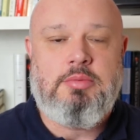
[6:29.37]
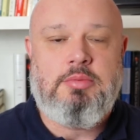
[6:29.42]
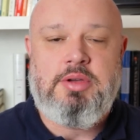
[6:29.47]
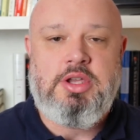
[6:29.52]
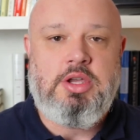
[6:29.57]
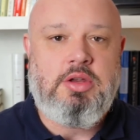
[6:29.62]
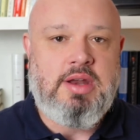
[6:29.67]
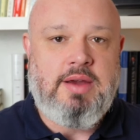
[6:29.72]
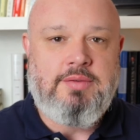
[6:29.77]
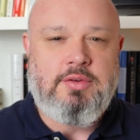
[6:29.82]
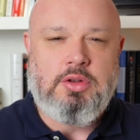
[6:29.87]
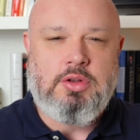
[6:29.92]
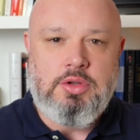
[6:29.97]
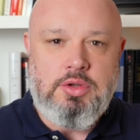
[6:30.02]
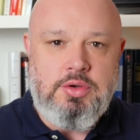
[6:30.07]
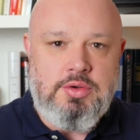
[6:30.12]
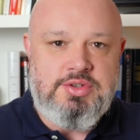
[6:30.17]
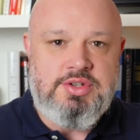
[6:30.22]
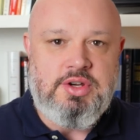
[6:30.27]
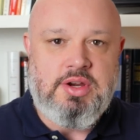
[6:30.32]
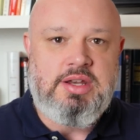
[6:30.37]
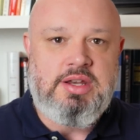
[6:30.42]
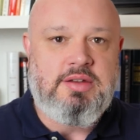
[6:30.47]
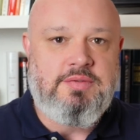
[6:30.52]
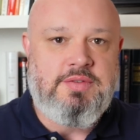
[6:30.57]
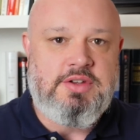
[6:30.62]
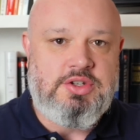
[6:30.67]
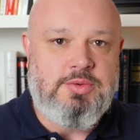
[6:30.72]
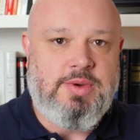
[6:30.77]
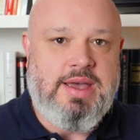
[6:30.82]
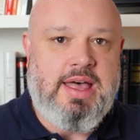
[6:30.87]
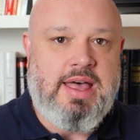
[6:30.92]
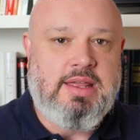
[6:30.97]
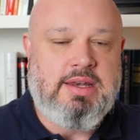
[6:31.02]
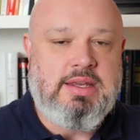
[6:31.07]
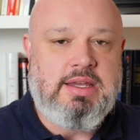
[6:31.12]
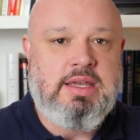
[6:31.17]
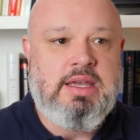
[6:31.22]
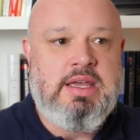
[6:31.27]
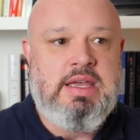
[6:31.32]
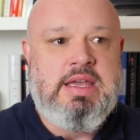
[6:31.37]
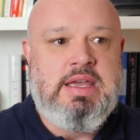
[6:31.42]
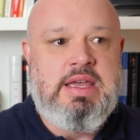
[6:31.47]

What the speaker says: but you never lose your individuality.